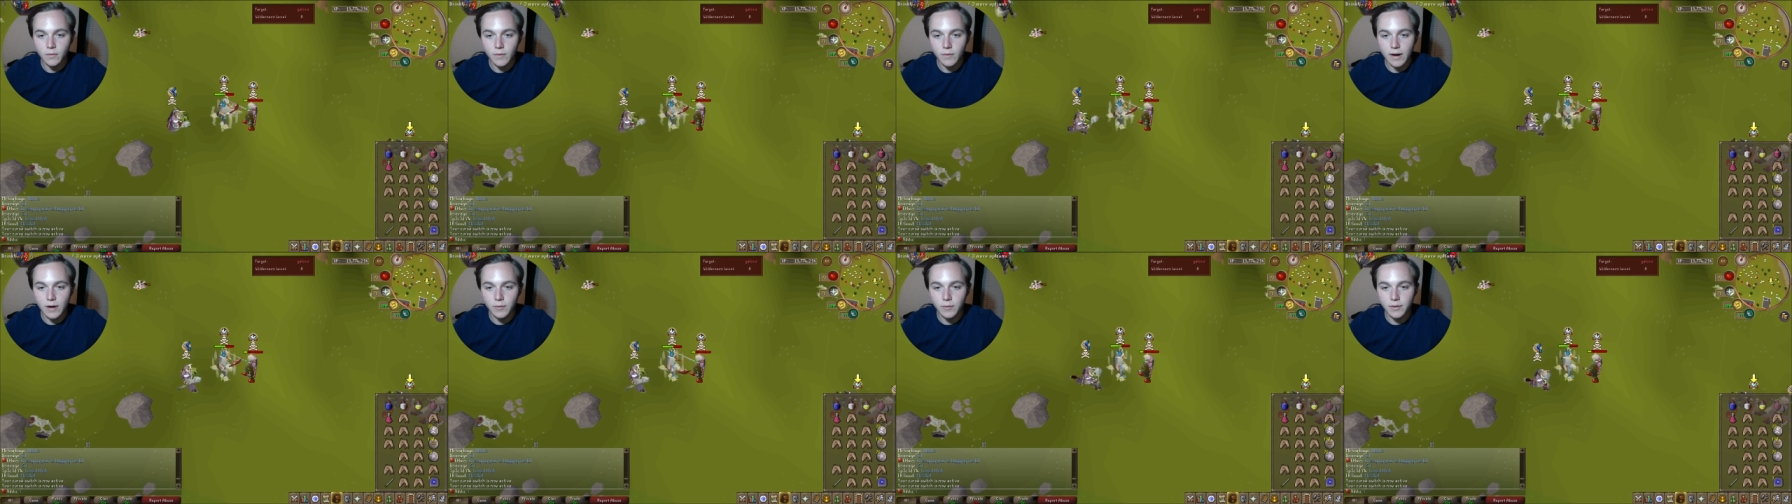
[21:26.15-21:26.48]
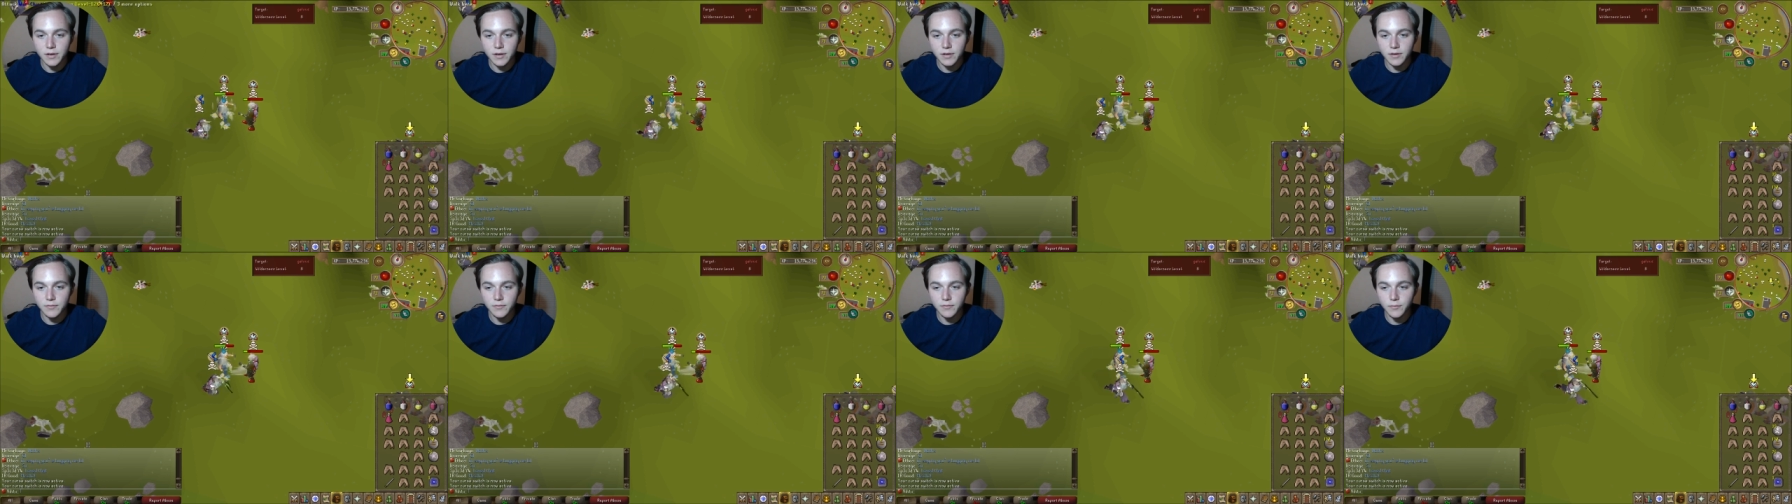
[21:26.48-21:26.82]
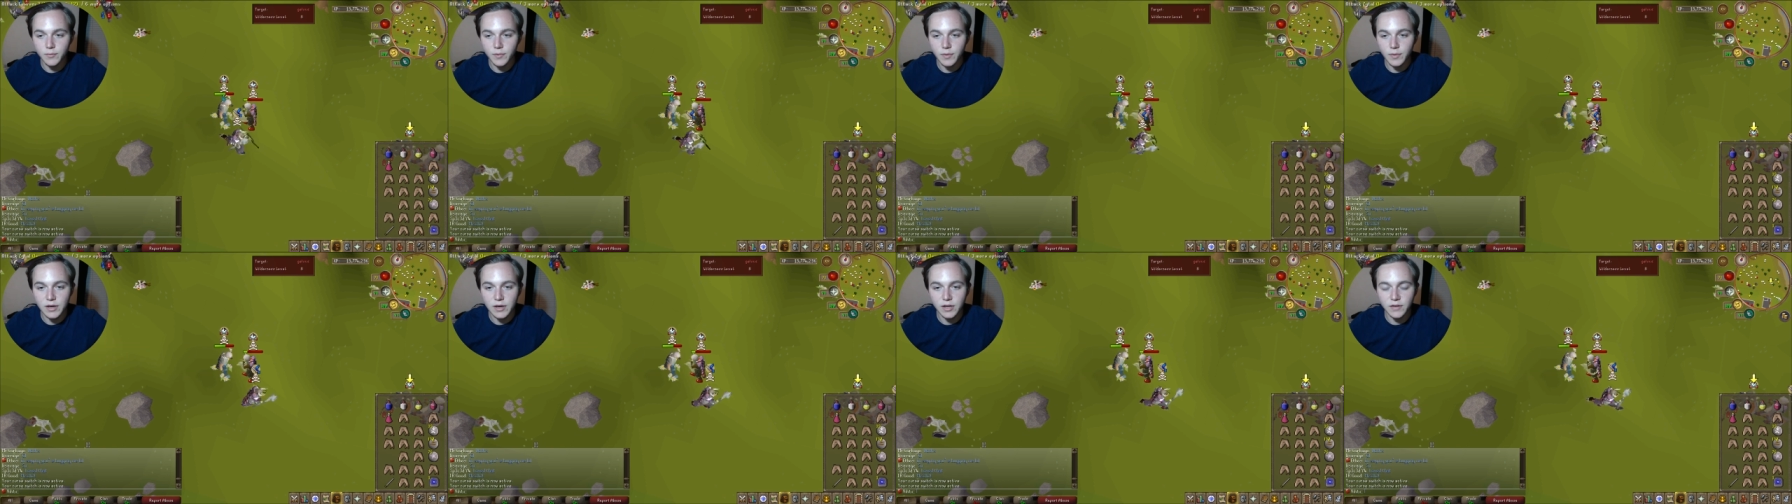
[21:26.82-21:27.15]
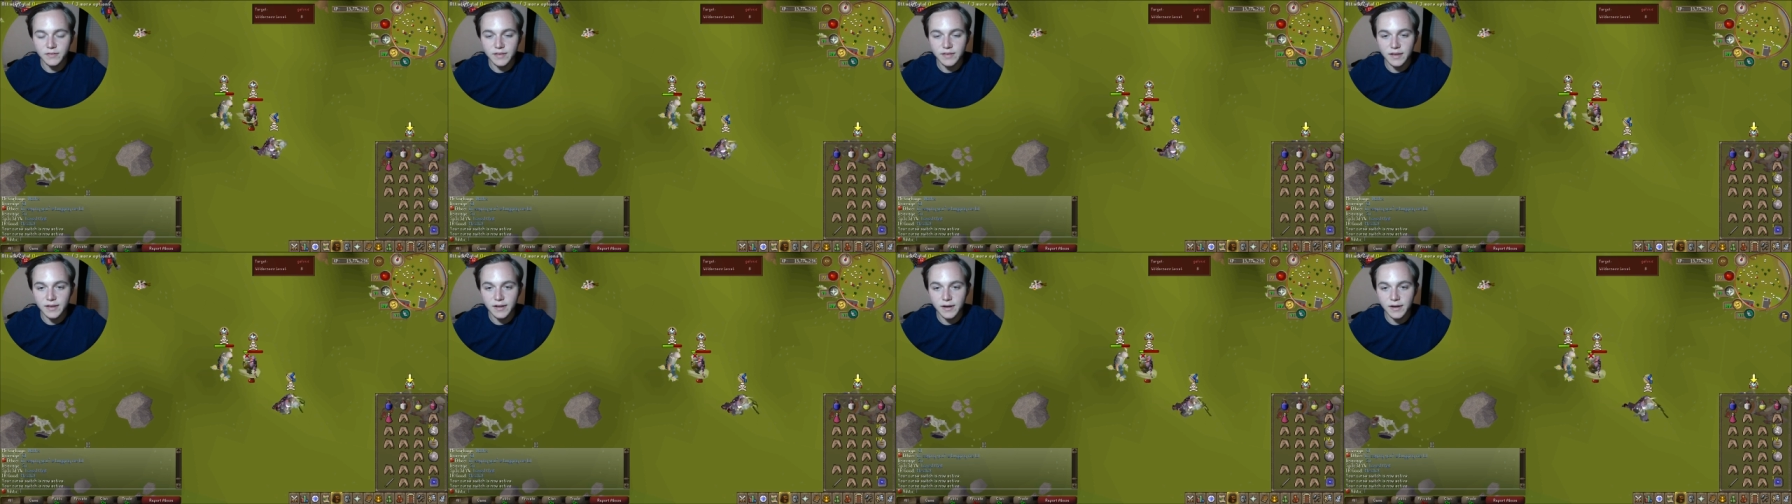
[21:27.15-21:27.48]
Wow, we could have we
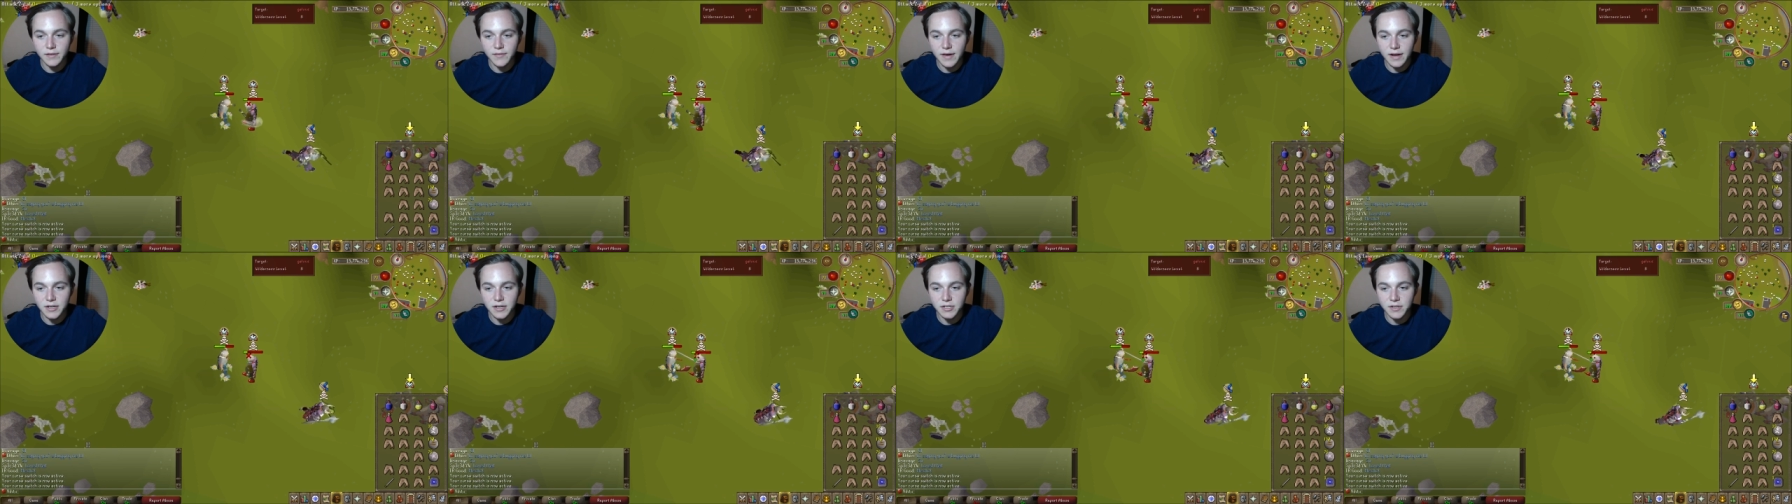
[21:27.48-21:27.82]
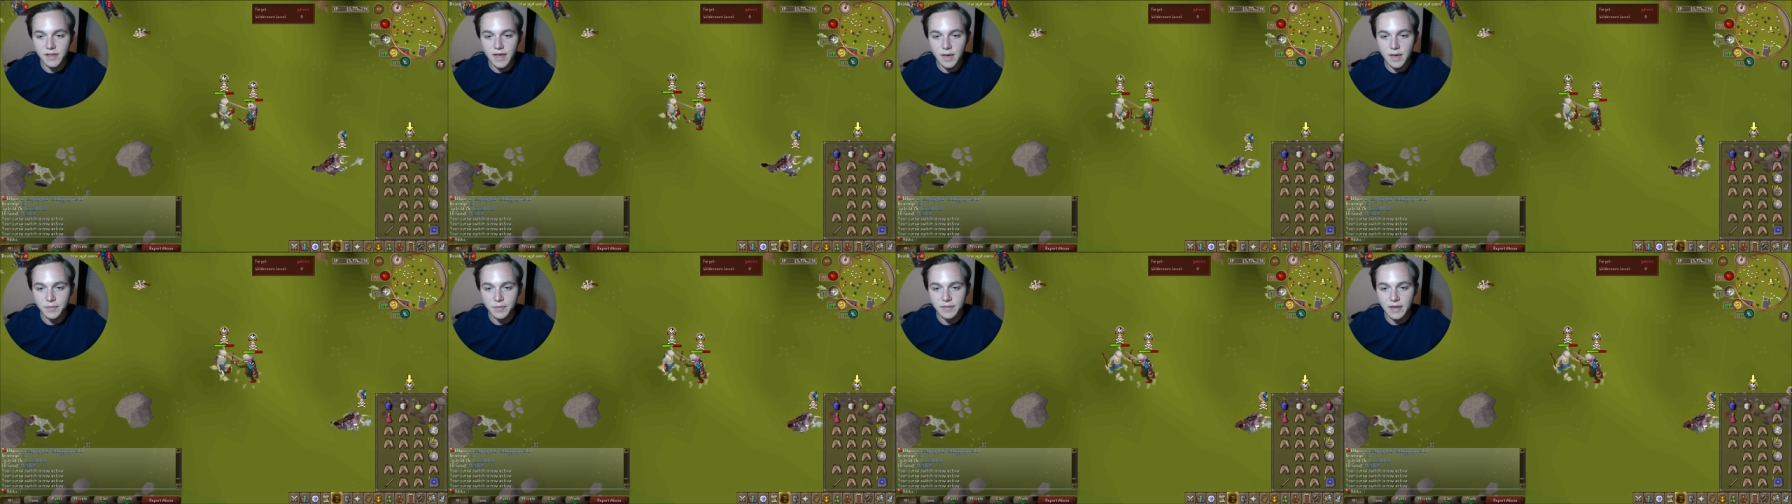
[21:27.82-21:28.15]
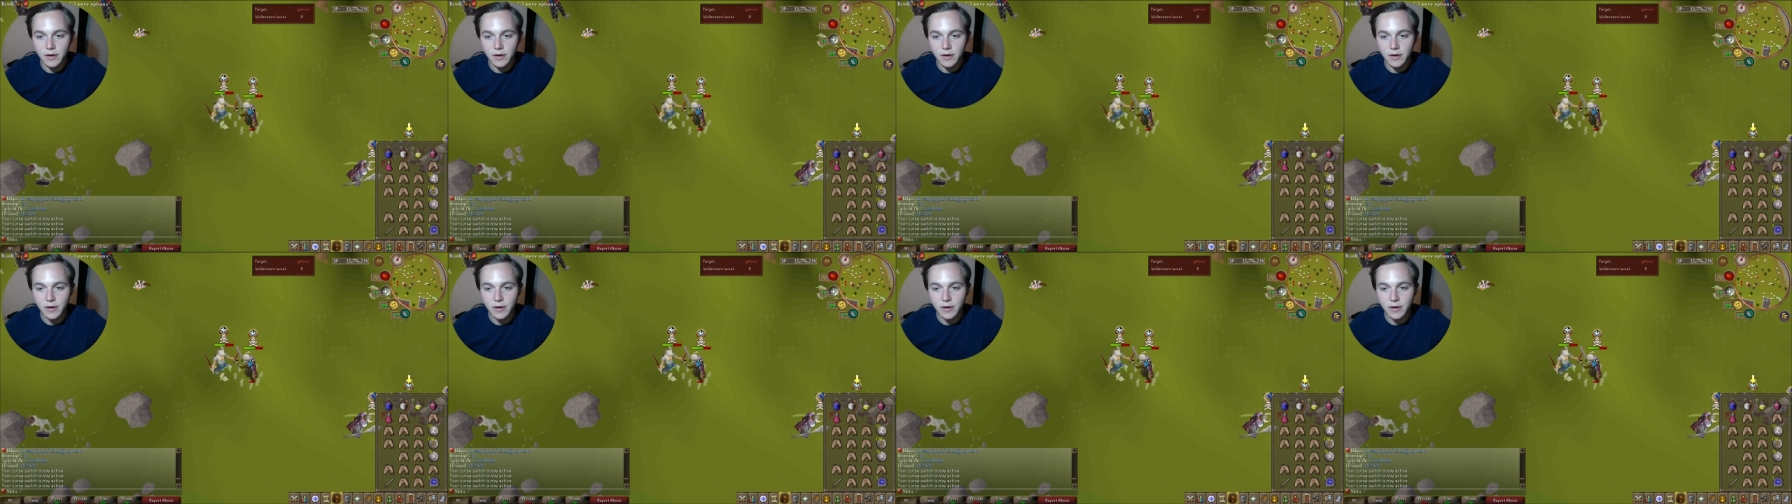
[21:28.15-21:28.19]
could have taken advantage of that,